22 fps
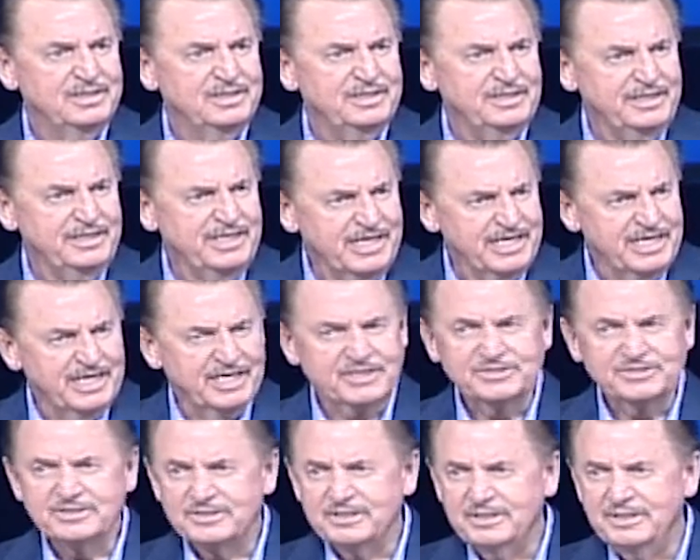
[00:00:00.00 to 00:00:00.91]

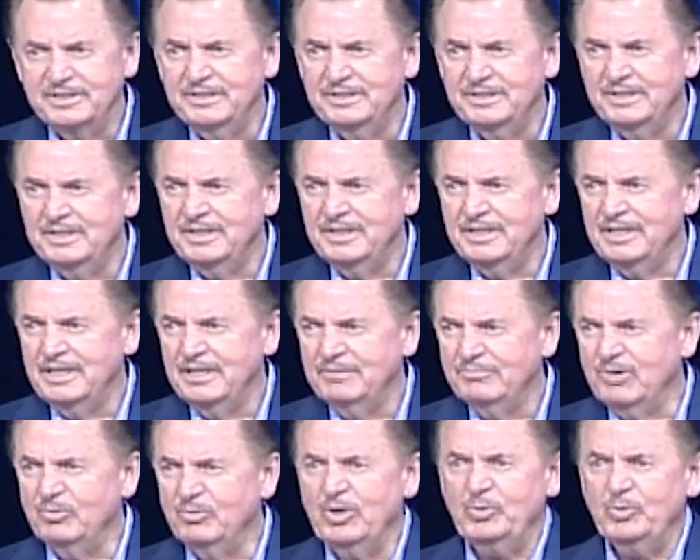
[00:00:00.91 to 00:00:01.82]
Yes.
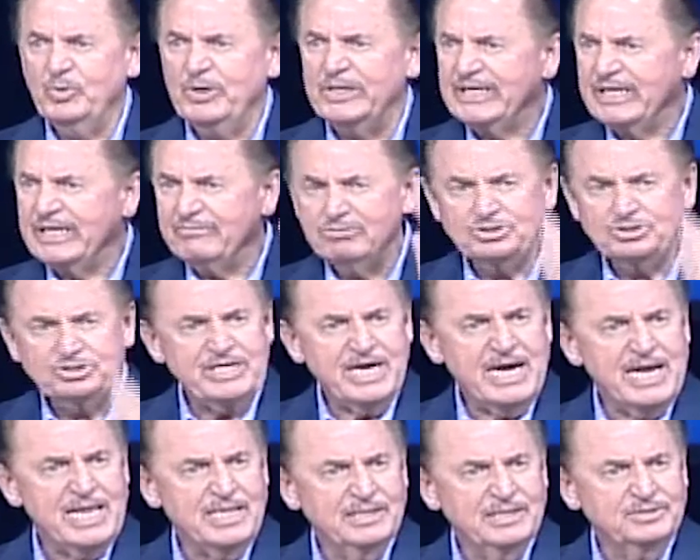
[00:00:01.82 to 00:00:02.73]
But we win every
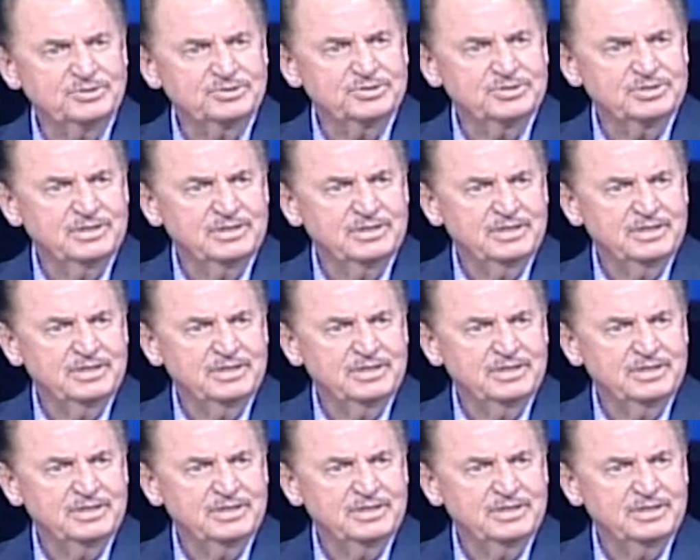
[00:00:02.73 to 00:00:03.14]
challenge.